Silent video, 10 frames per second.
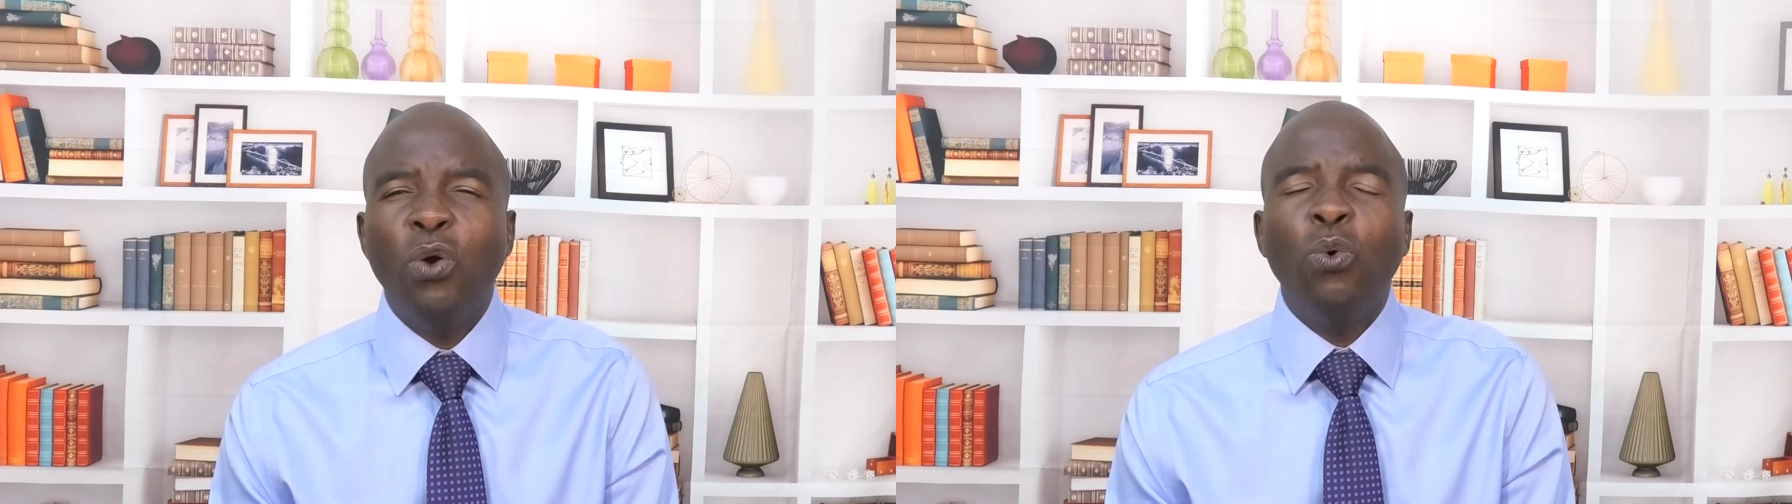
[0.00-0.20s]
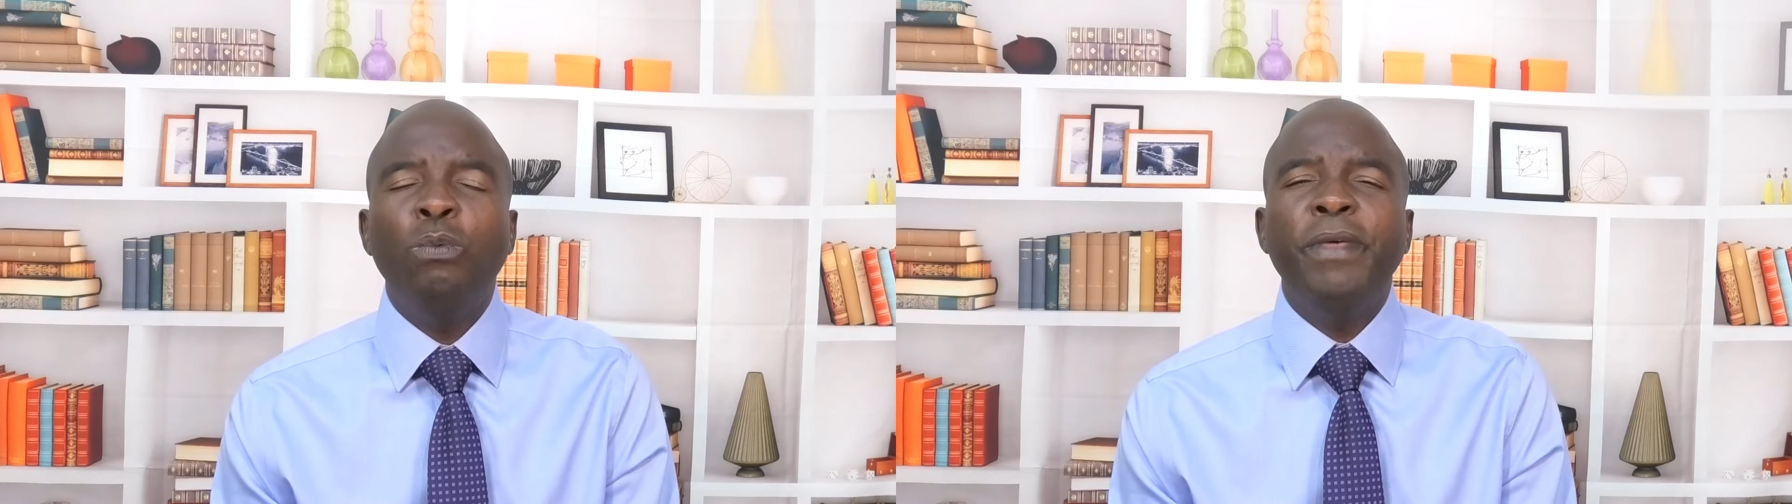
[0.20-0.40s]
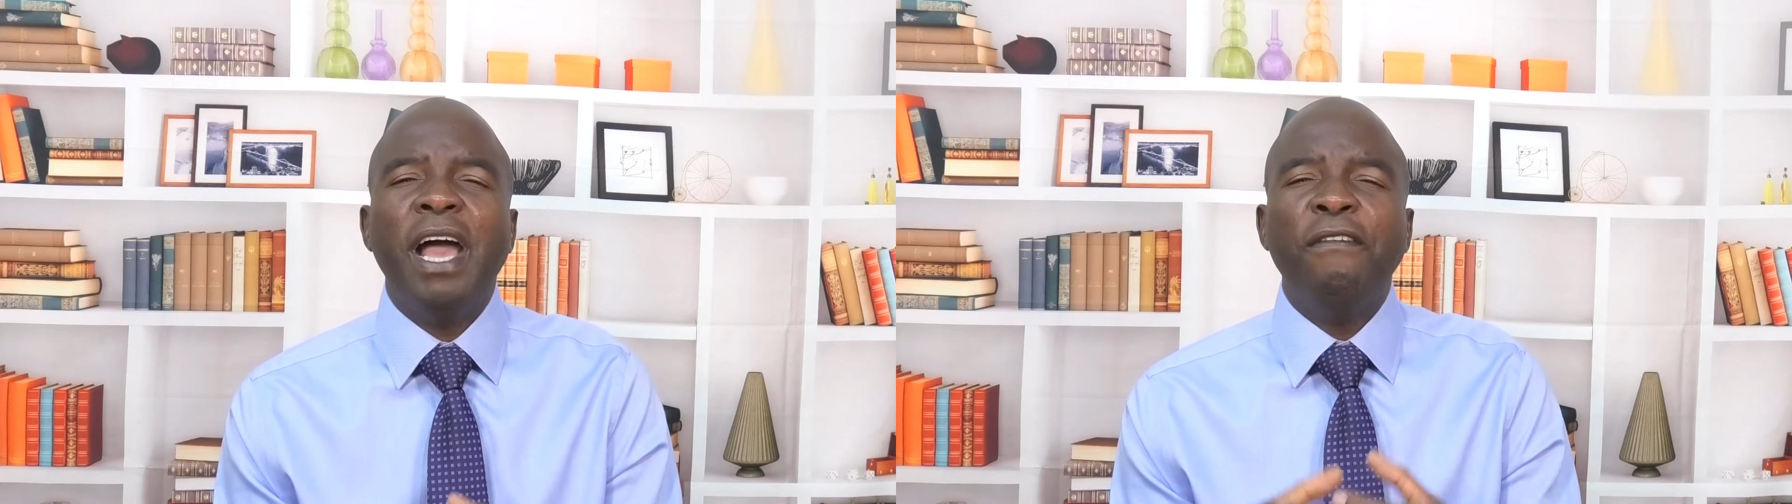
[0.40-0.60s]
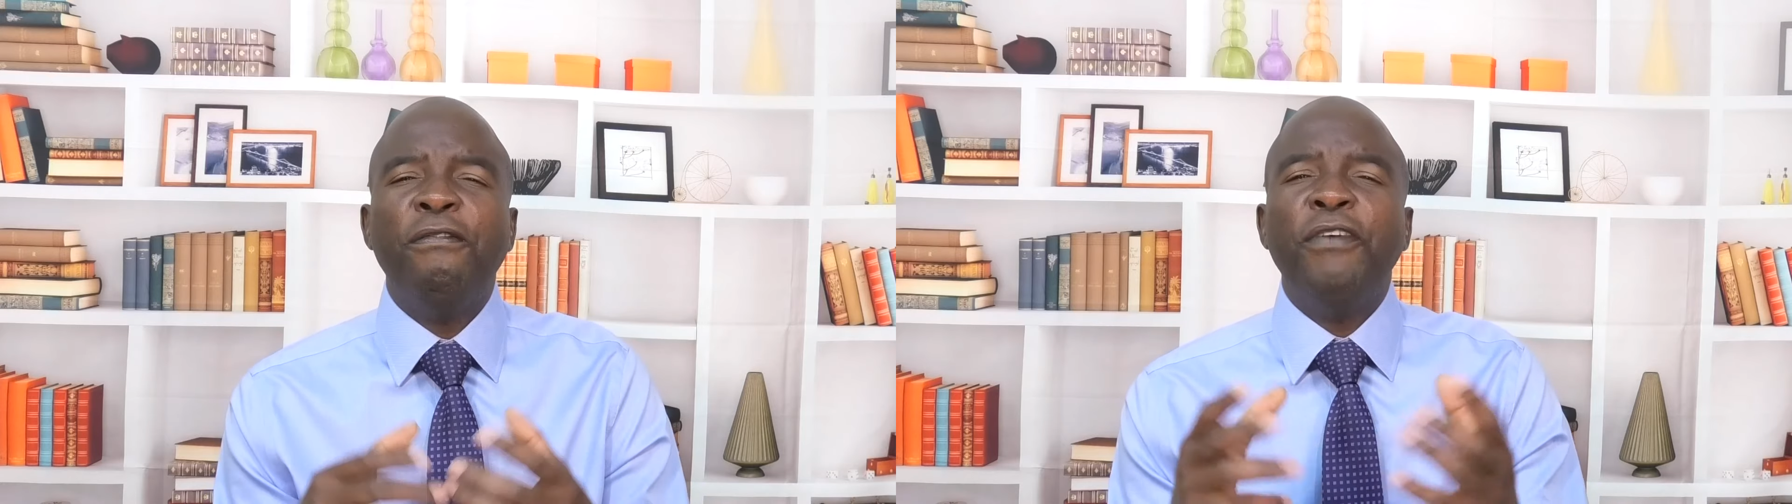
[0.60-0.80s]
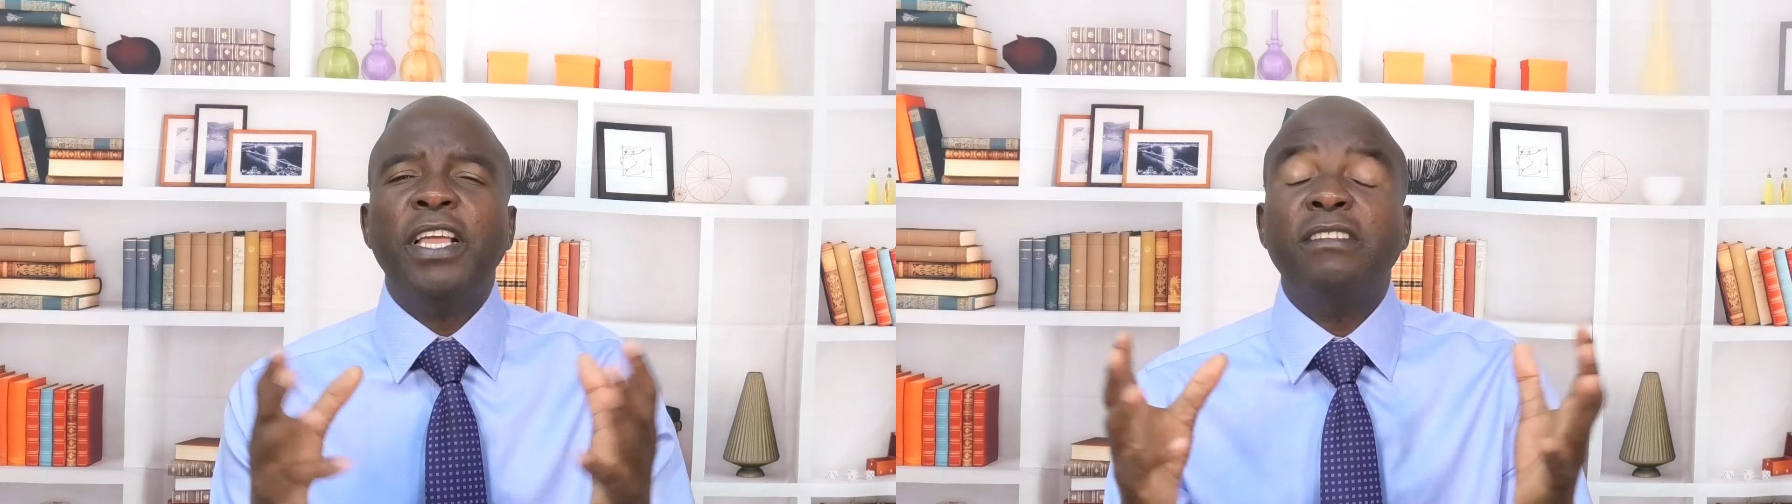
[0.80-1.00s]
Will be
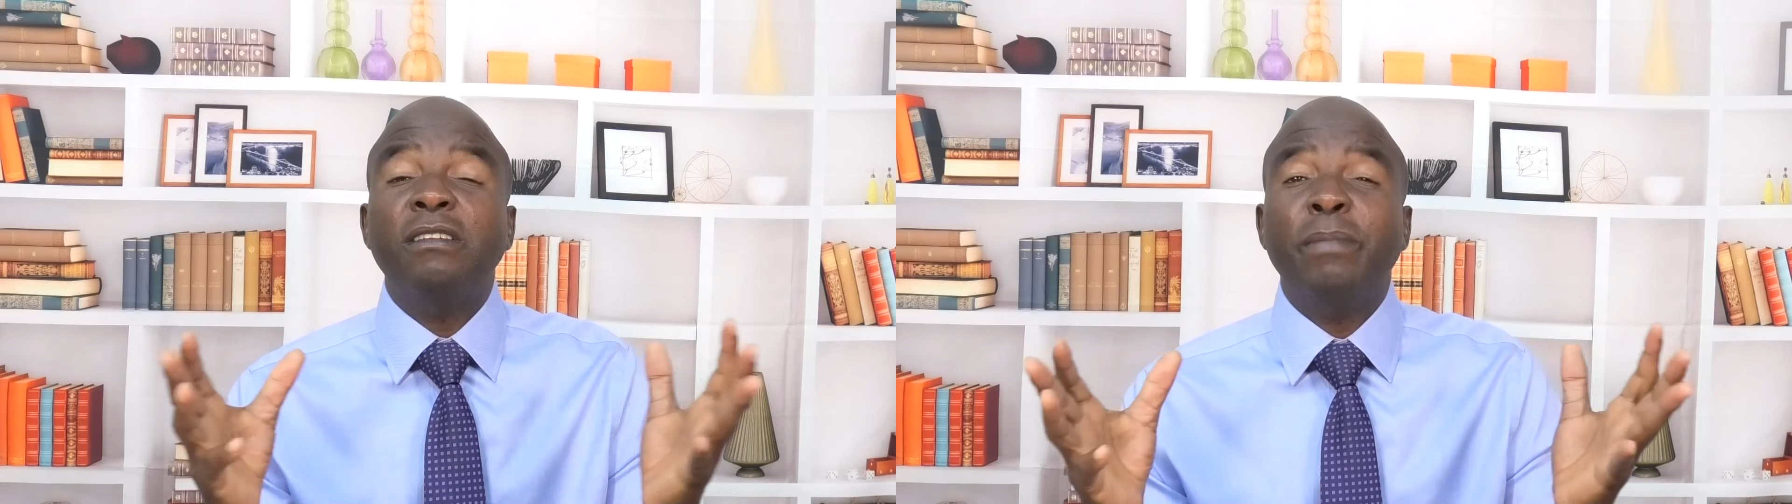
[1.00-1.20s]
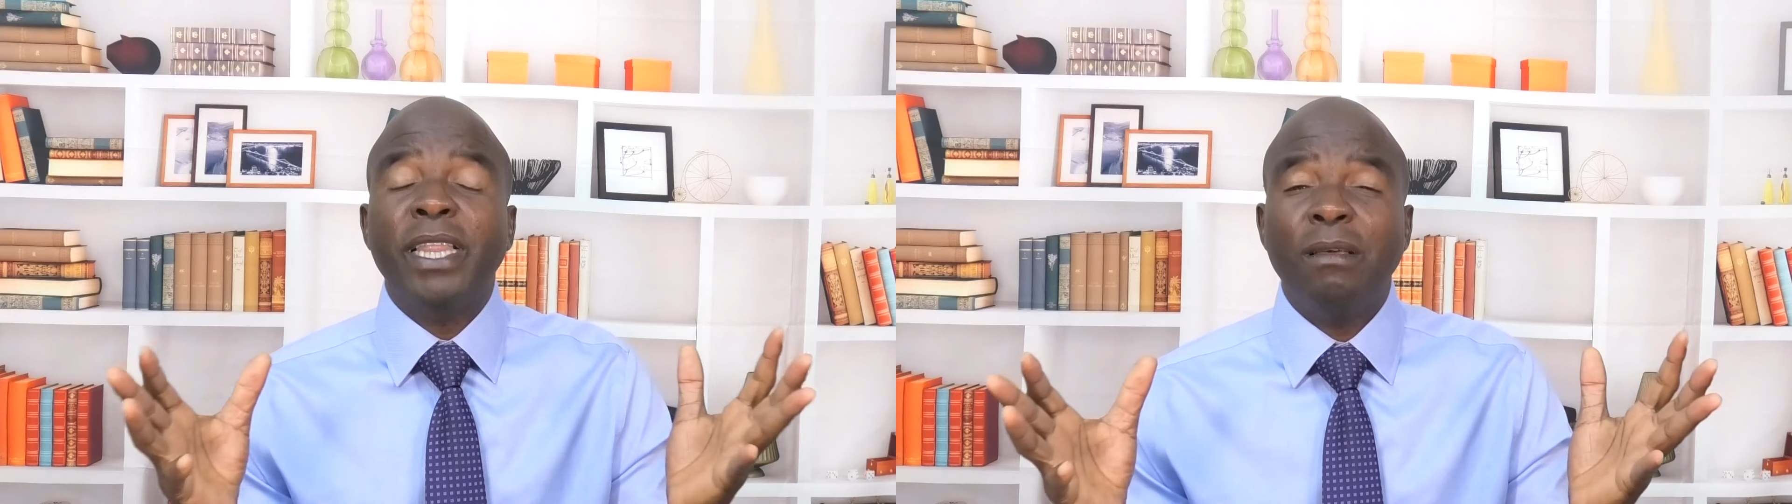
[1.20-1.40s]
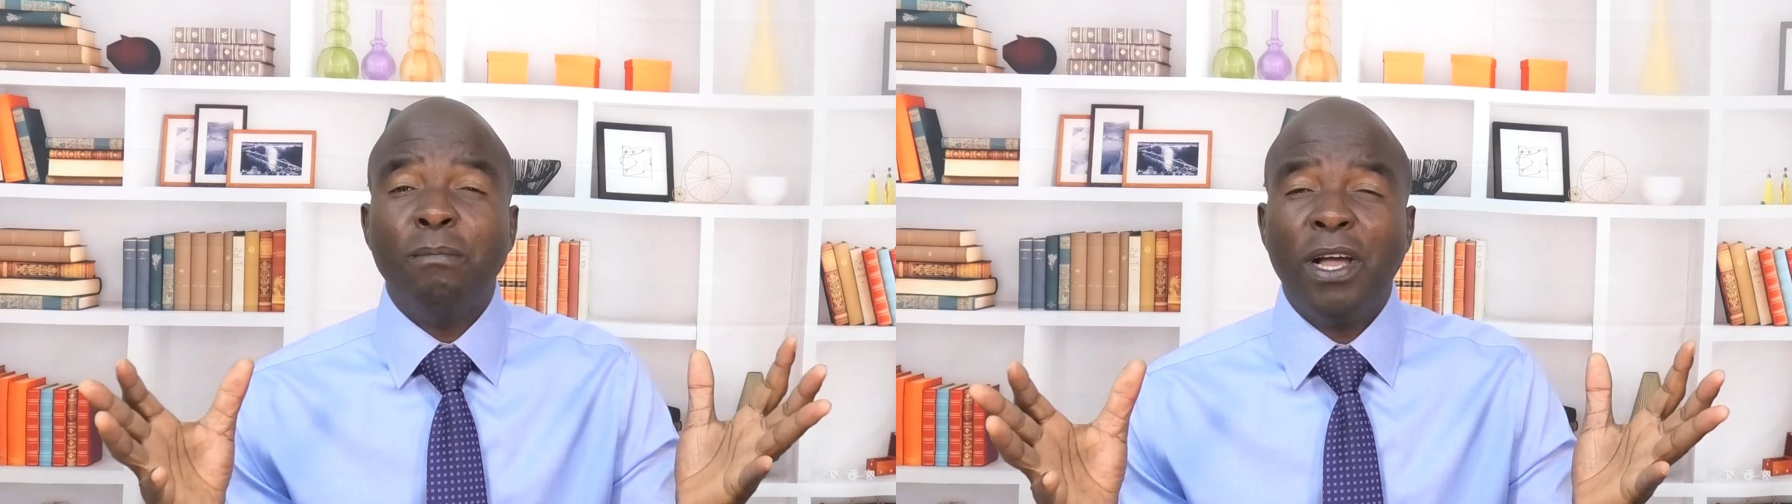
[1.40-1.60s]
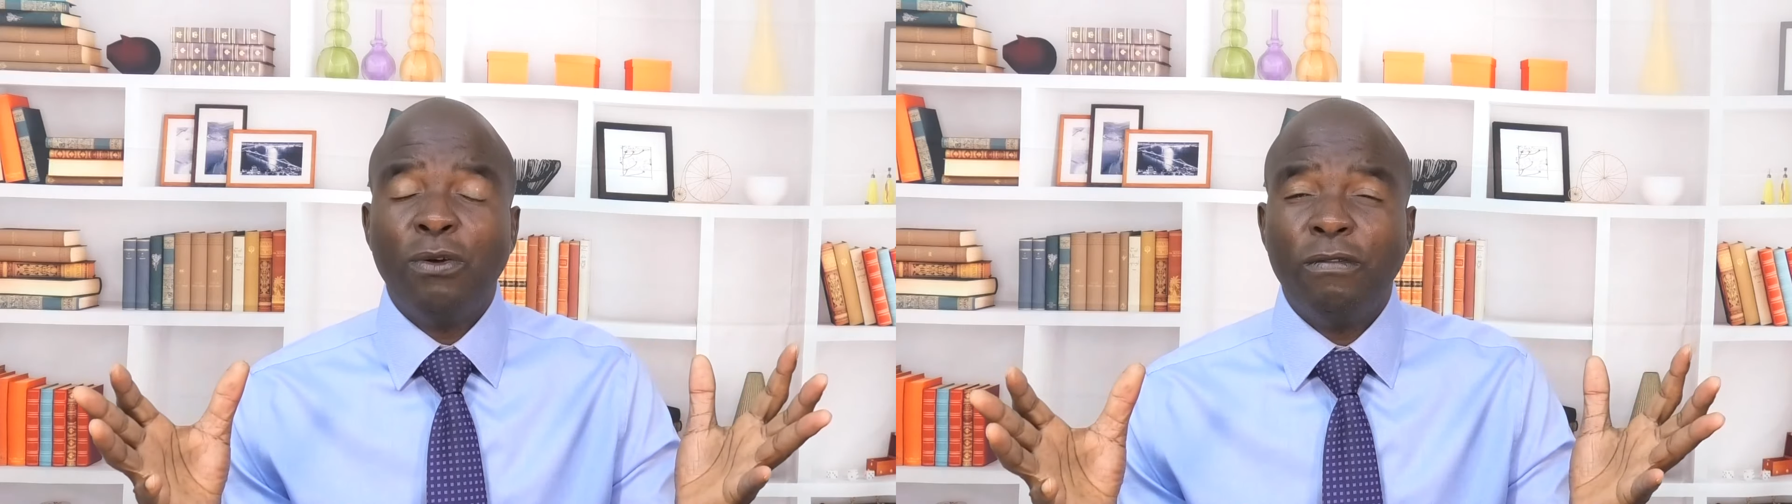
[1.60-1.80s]
affected by the mark